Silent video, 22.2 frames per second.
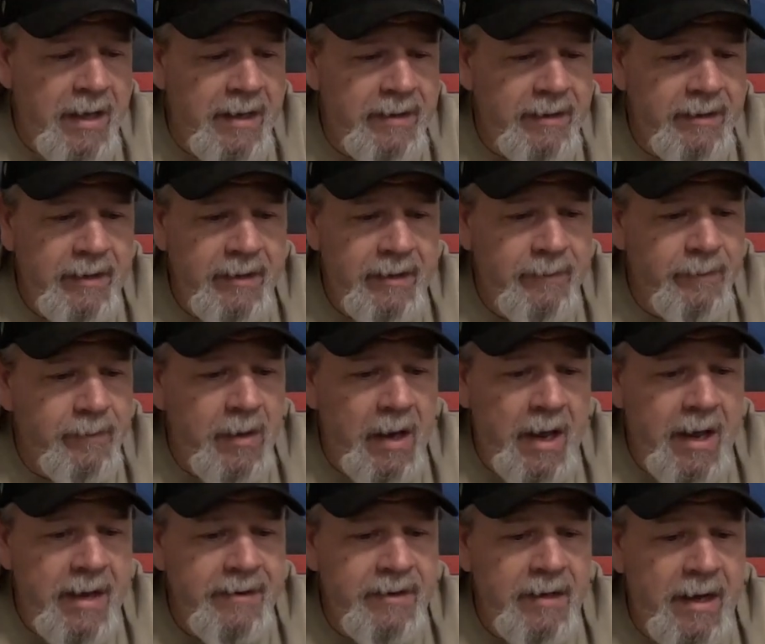I
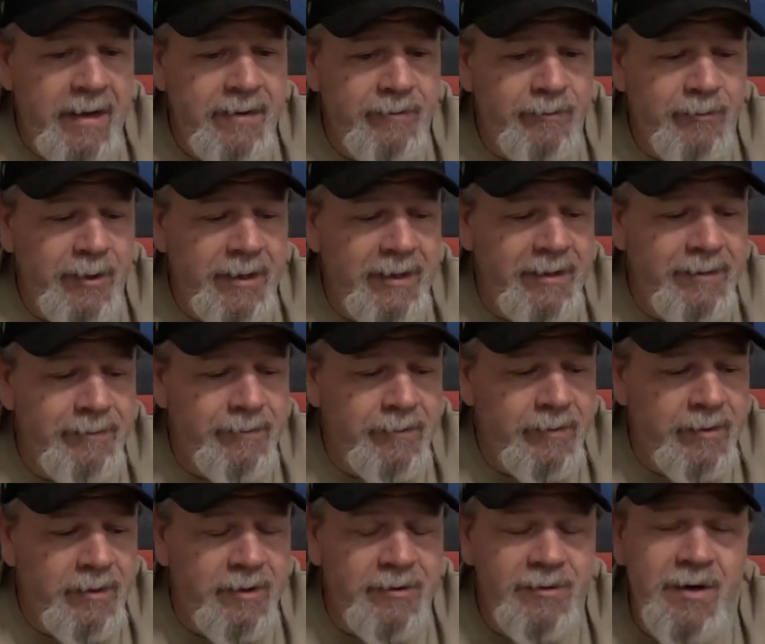really,
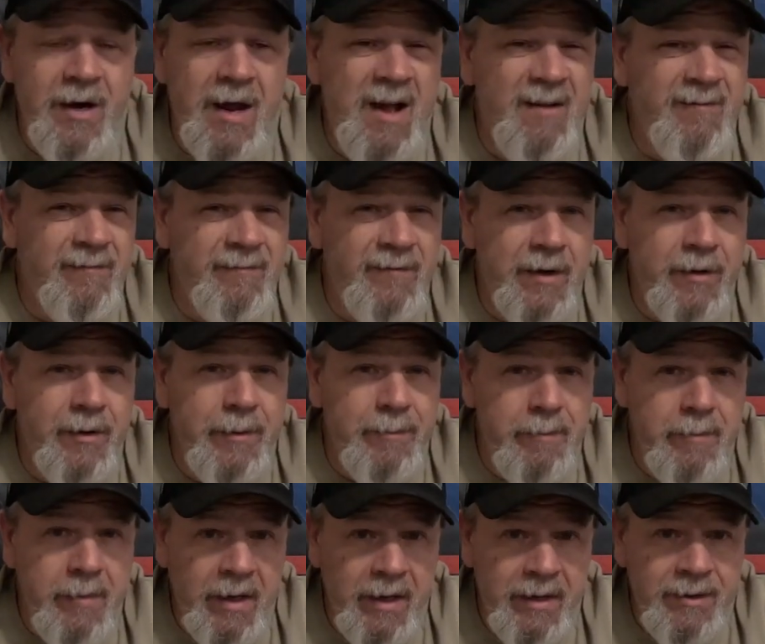there's not very
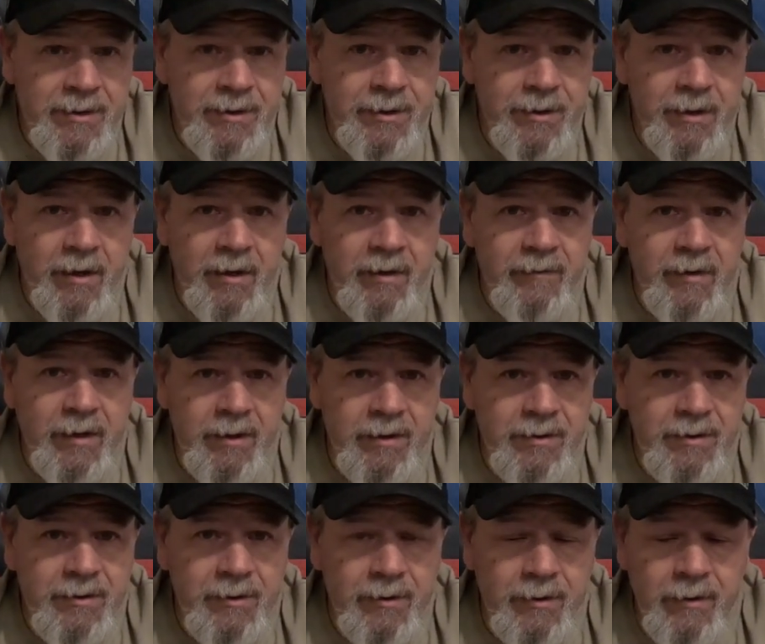much of a
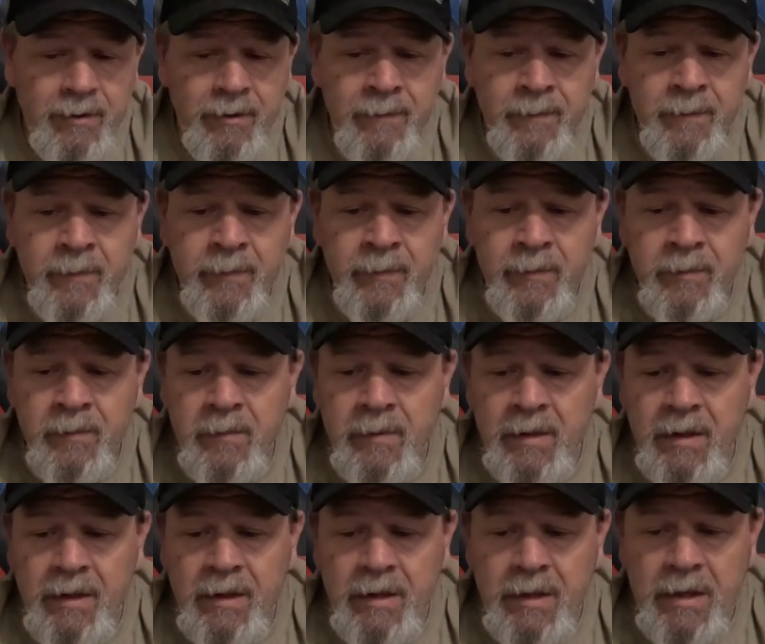concern
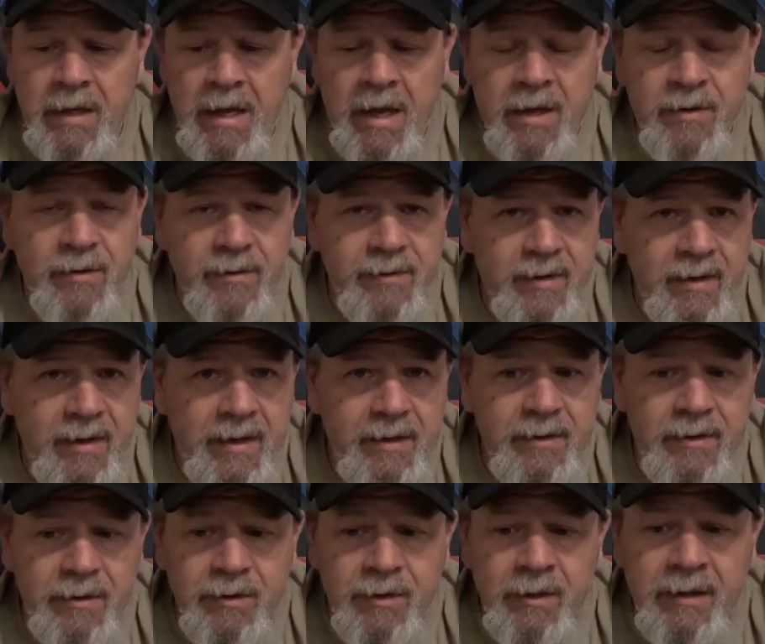other
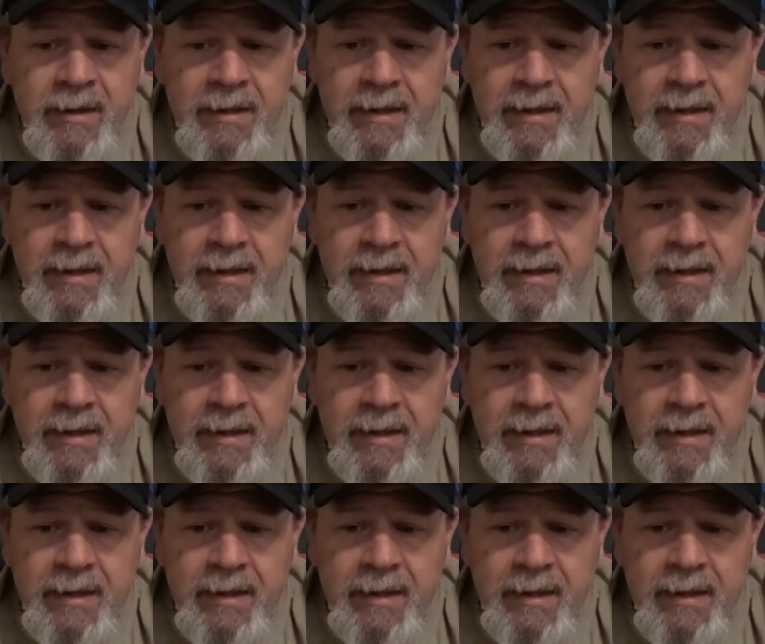than